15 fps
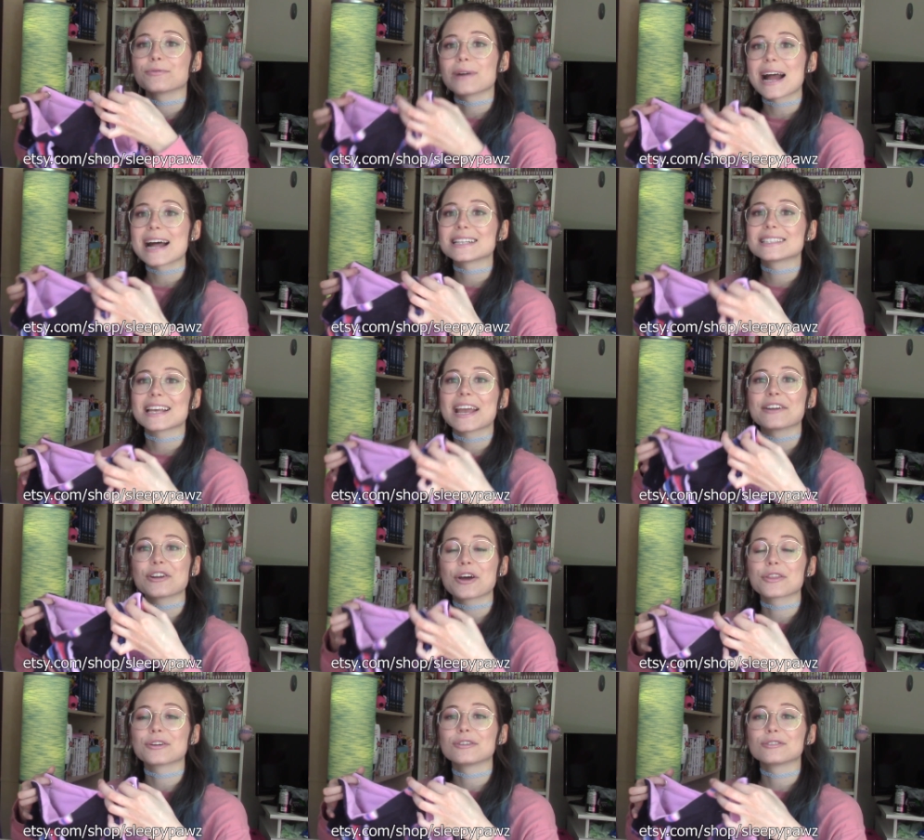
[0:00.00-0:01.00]
rats, and
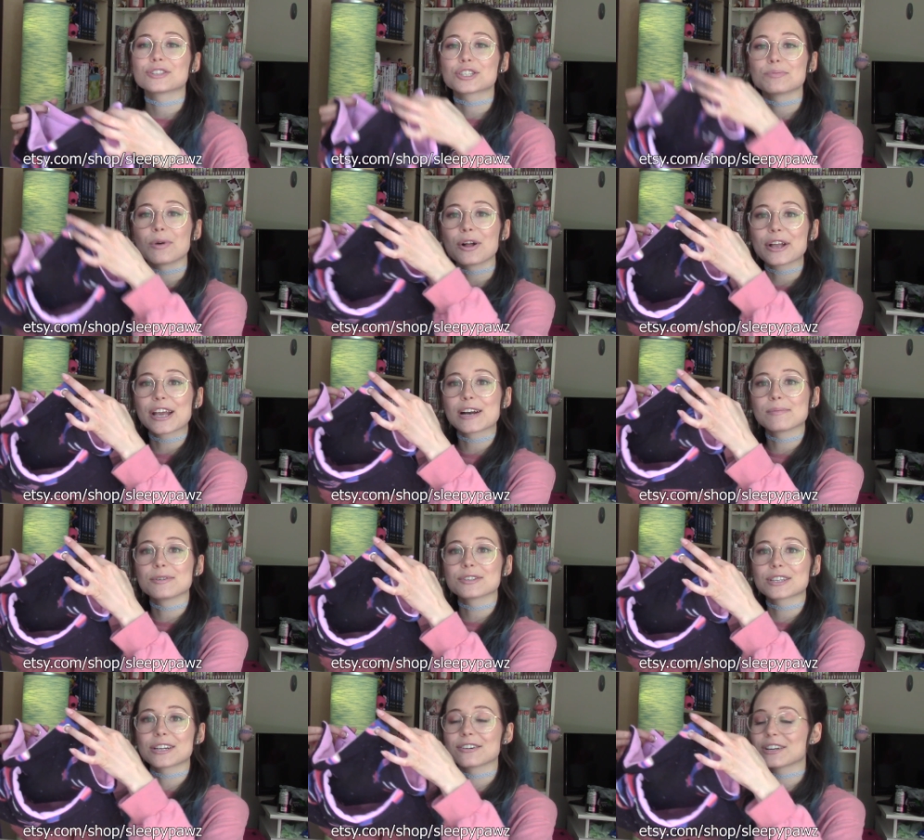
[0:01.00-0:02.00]
other small
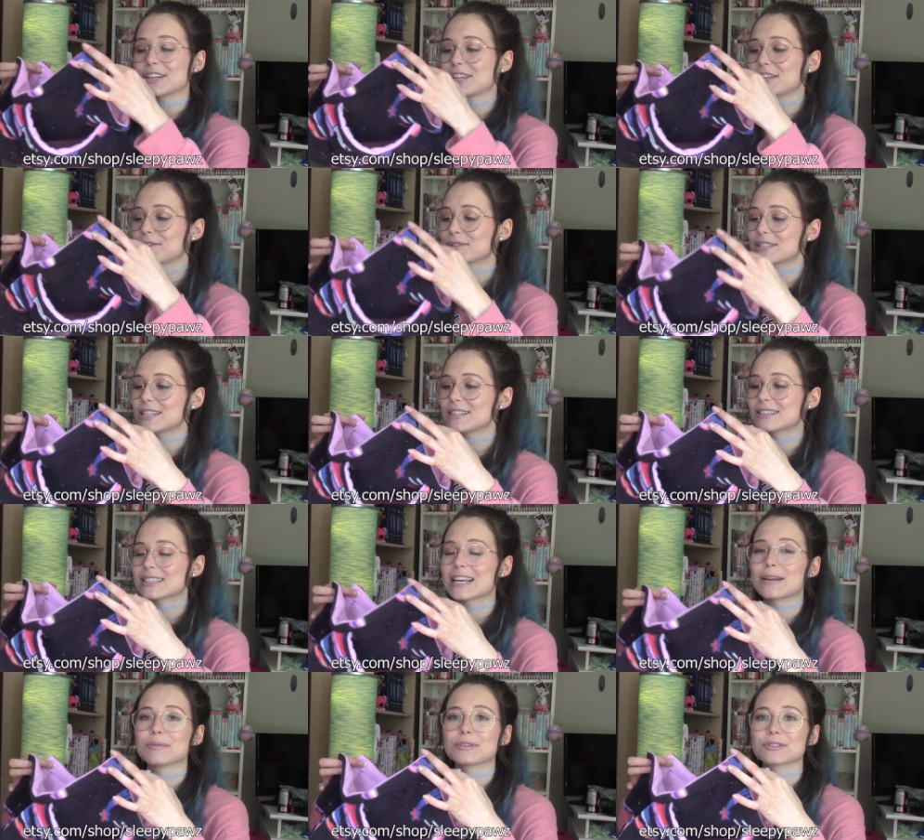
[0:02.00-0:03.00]
animals that are going to use these
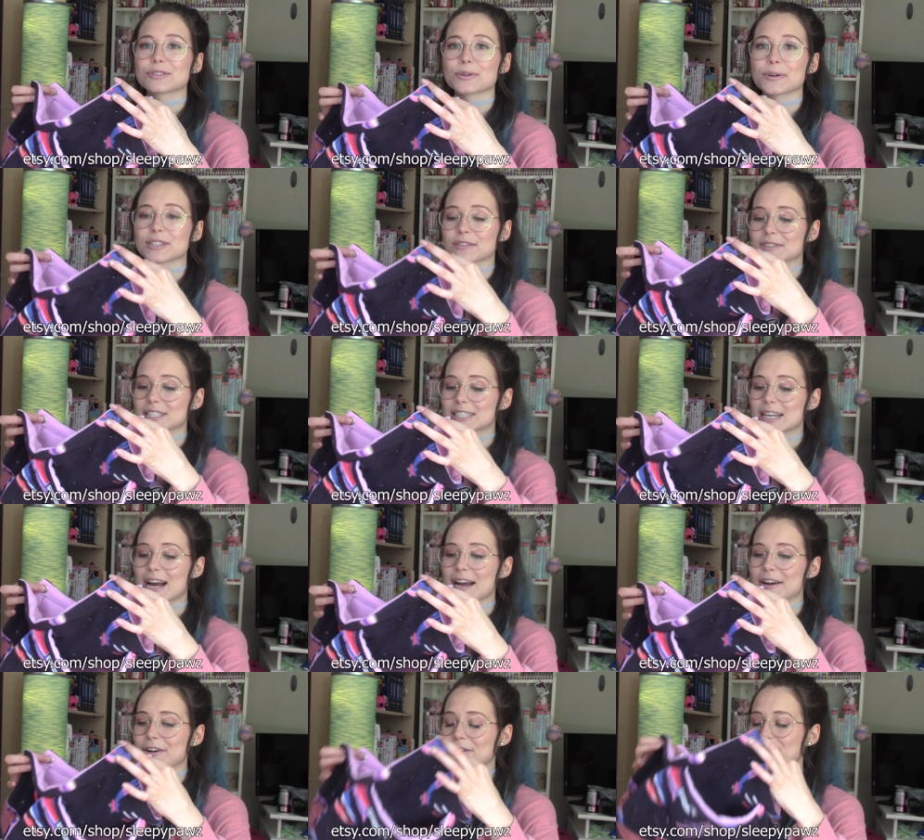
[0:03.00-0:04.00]
same sorts of
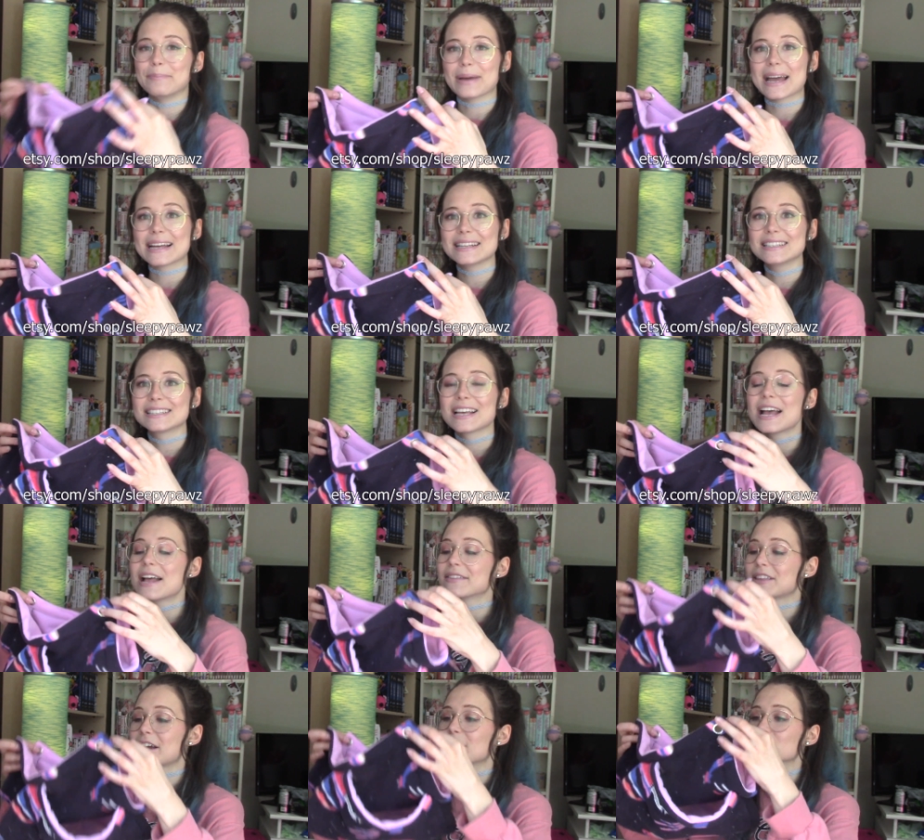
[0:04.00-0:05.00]
style beds.
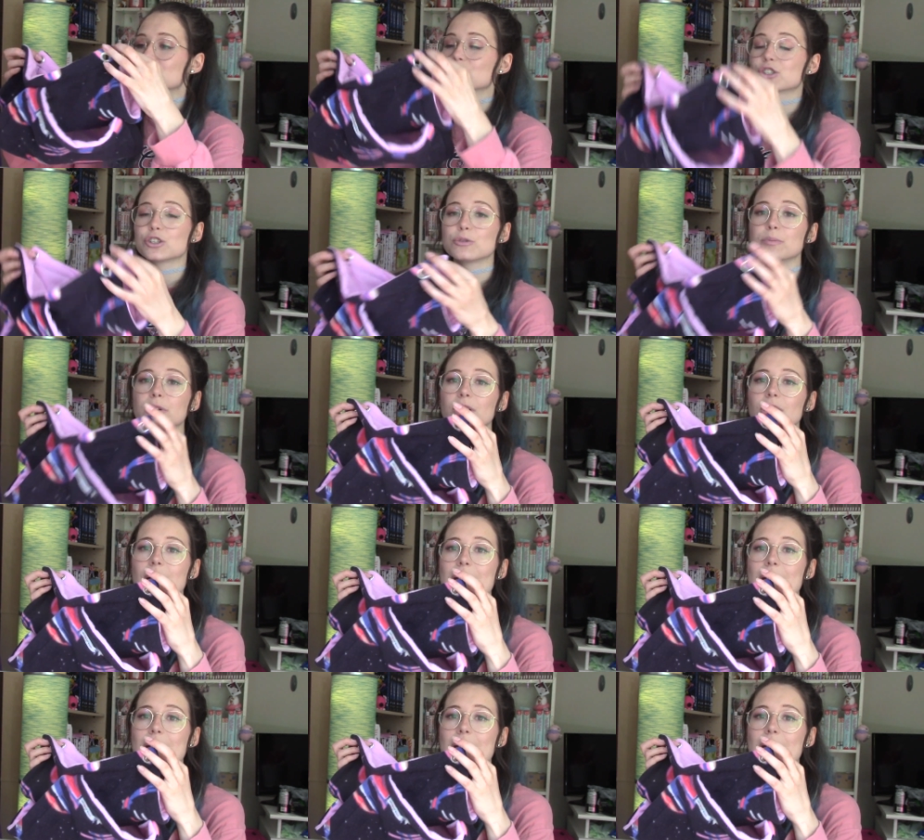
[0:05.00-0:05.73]
They are super